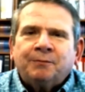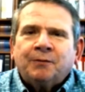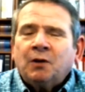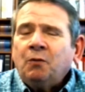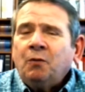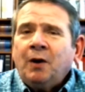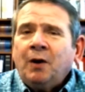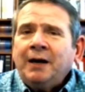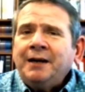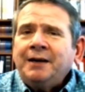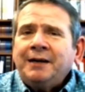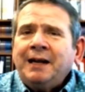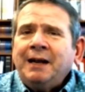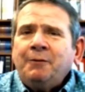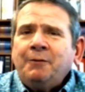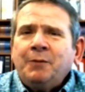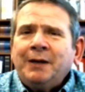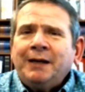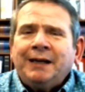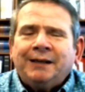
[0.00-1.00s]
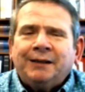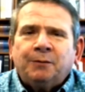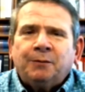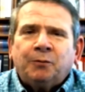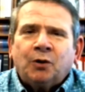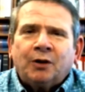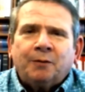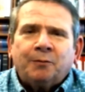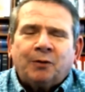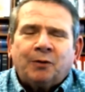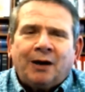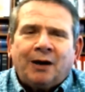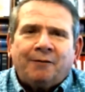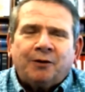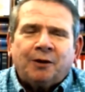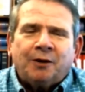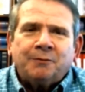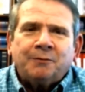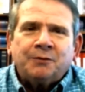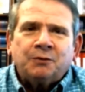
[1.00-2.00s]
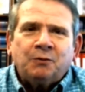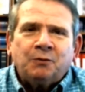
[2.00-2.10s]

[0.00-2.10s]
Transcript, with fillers: Where did we get the book of Proverbs?